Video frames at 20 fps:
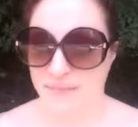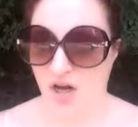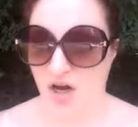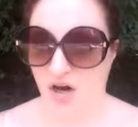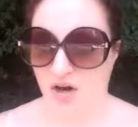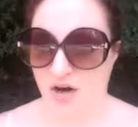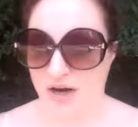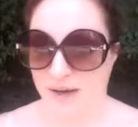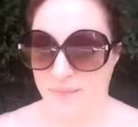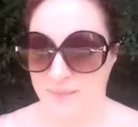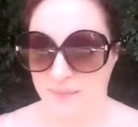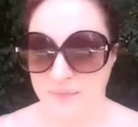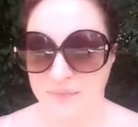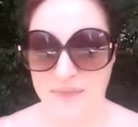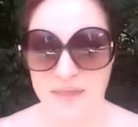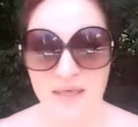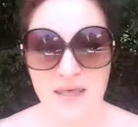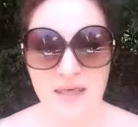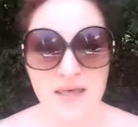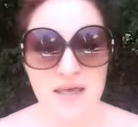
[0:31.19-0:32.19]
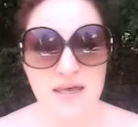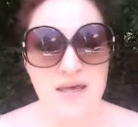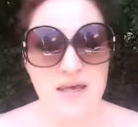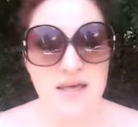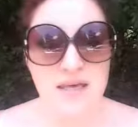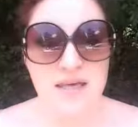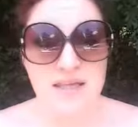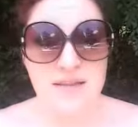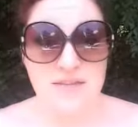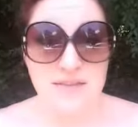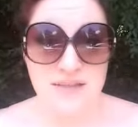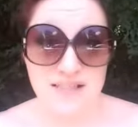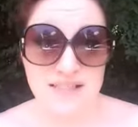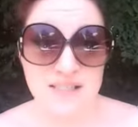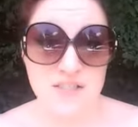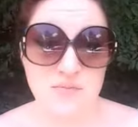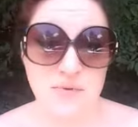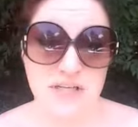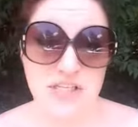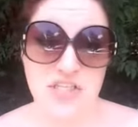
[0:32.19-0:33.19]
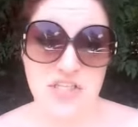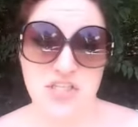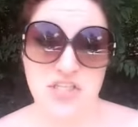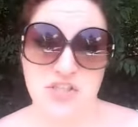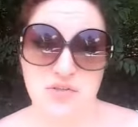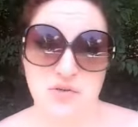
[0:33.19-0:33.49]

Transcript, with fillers: All right. This is what she,